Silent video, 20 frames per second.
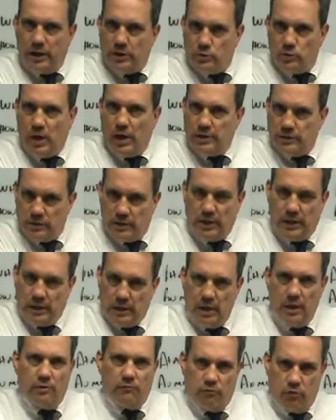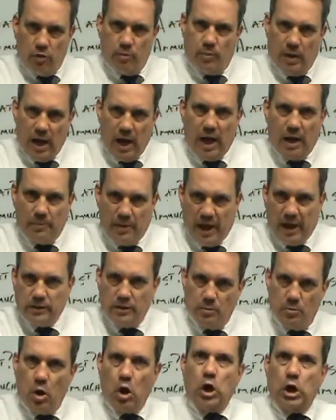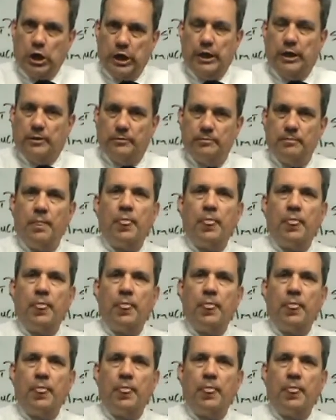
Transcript: XYZ for Bob at the market.